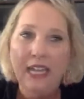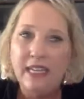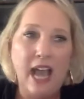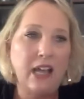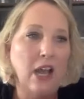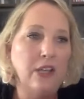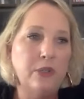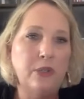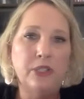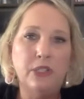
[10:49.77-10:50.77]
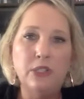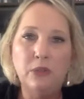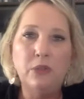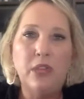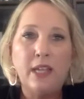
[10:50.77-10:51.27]
knock on doors and
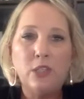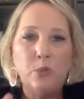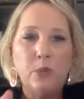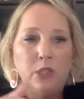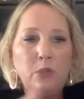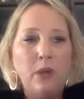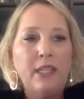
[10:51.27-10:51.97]
do things, where you want to